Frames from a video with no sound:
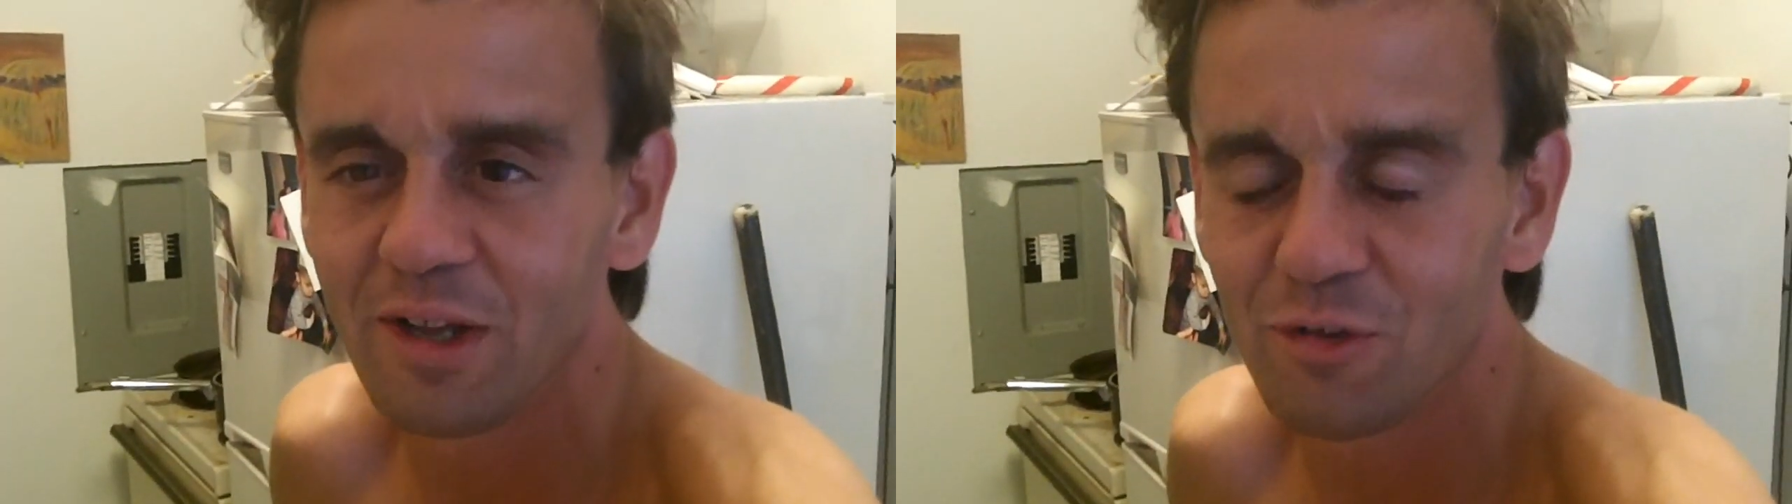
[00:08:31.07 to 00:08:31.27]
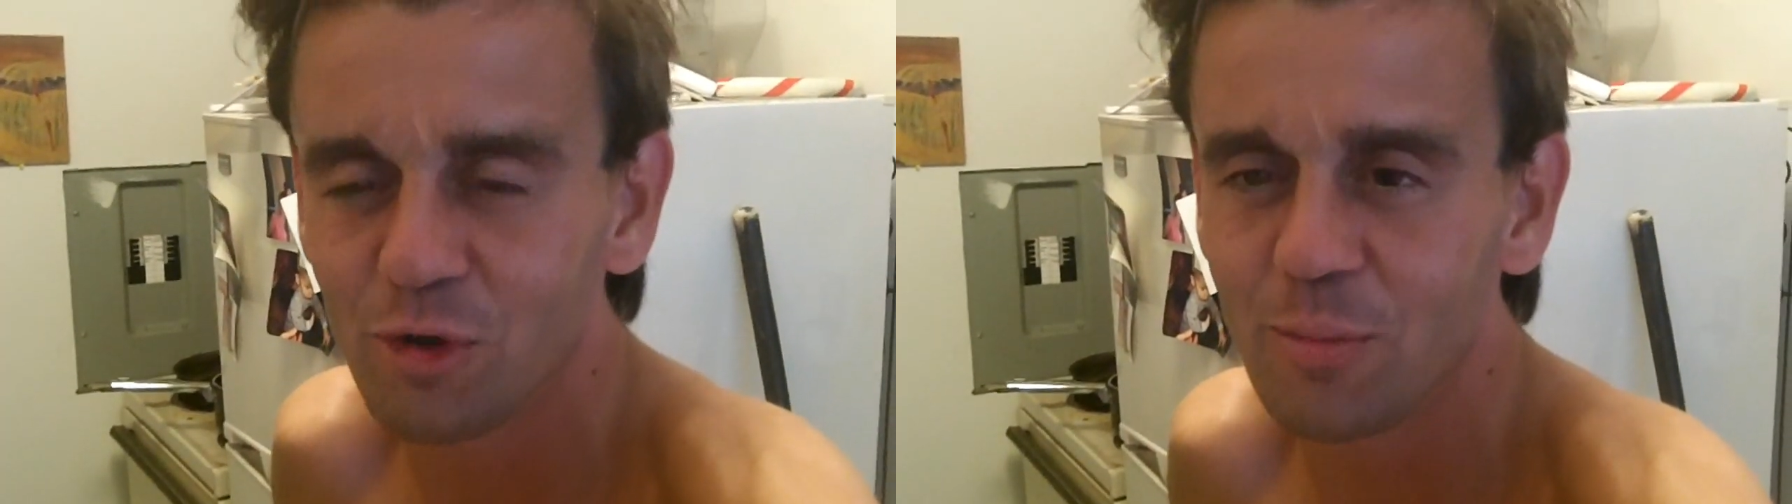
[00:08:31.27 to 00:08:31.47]

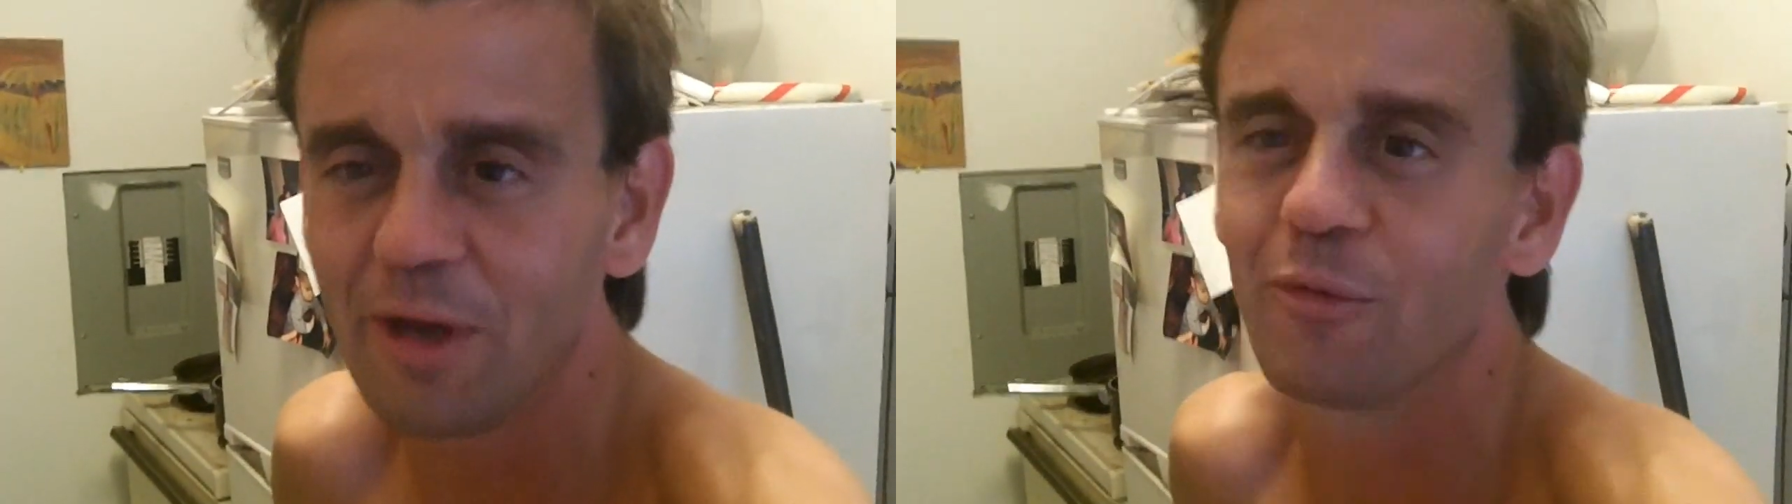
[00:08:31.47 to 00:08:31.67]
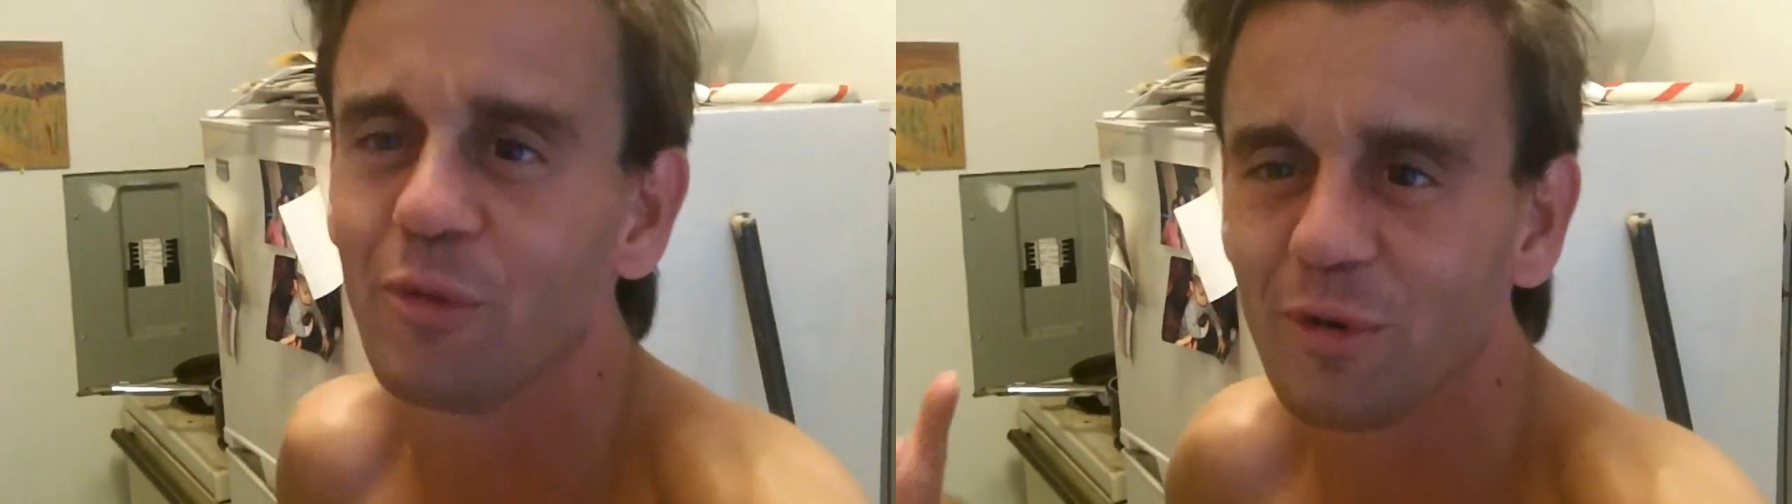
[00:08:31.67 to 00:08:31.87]
sort of
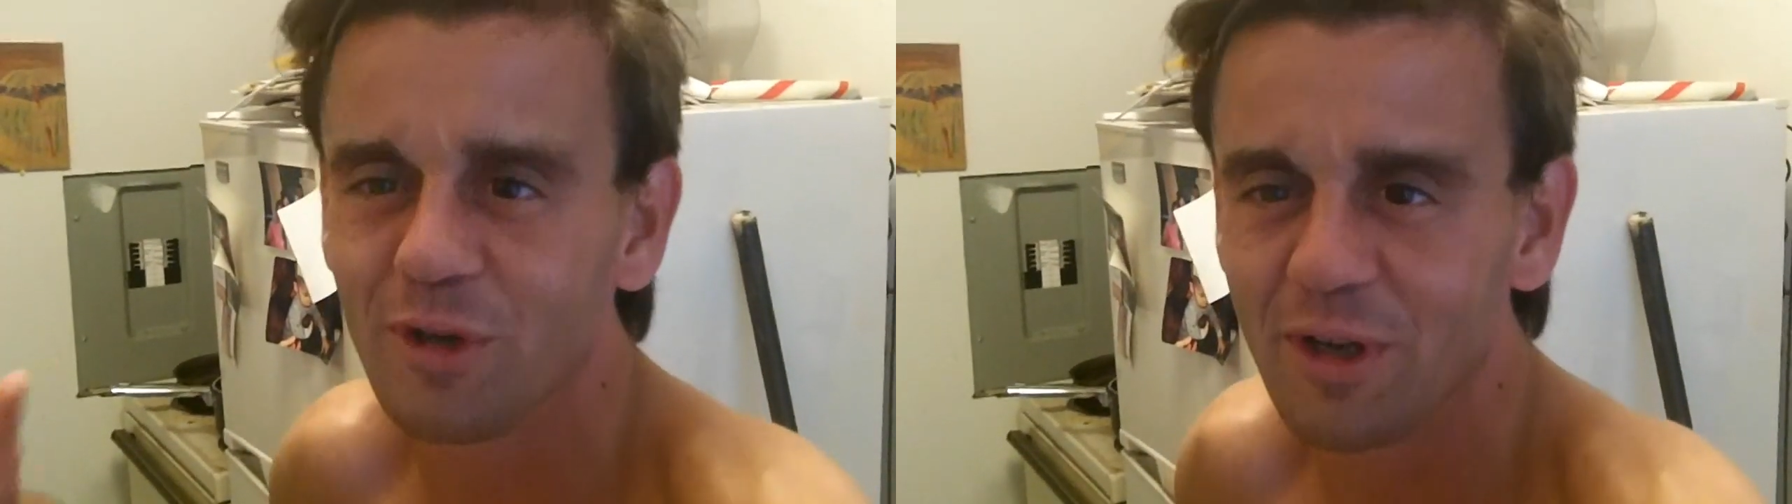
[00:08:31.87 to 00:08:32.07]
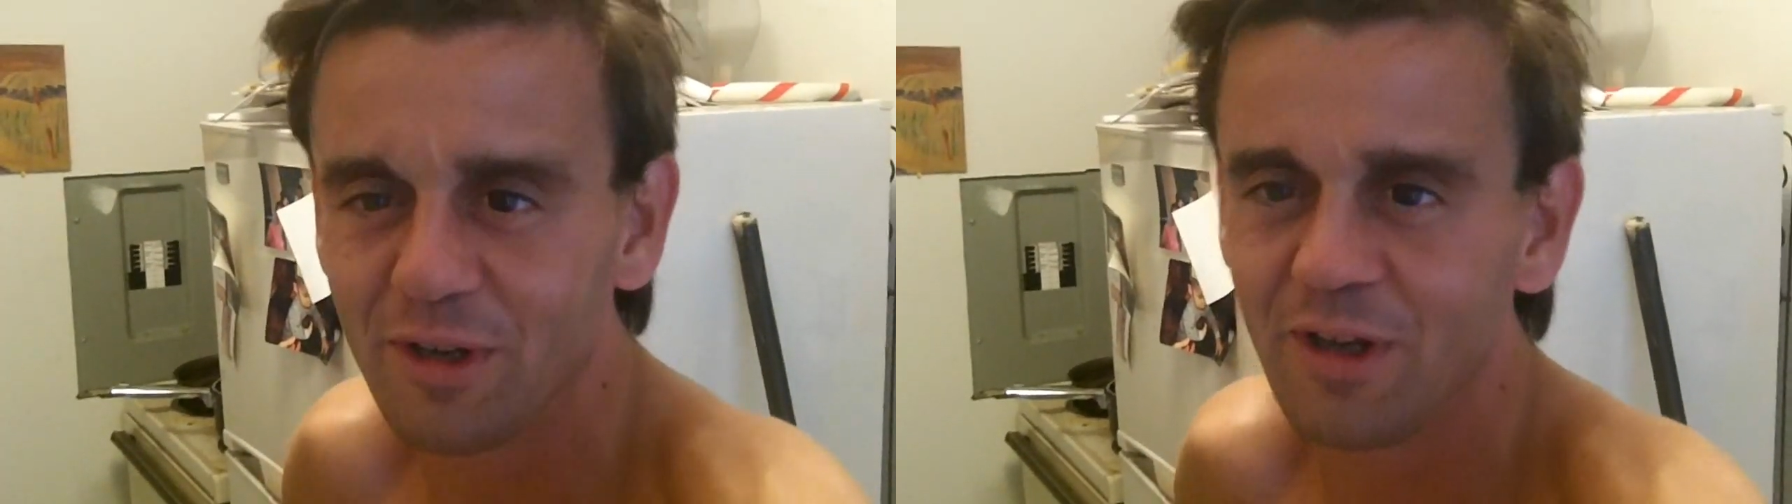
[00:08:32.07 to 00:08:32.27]
my
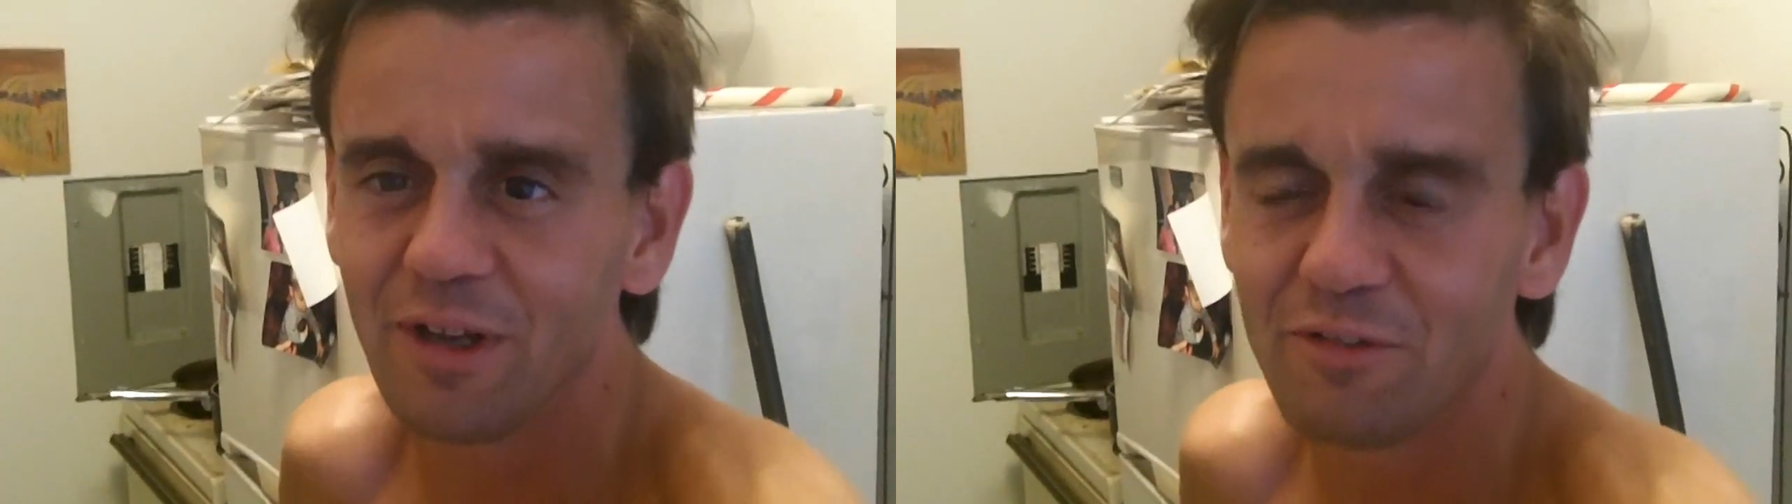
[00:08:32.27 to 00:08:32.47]
outlook on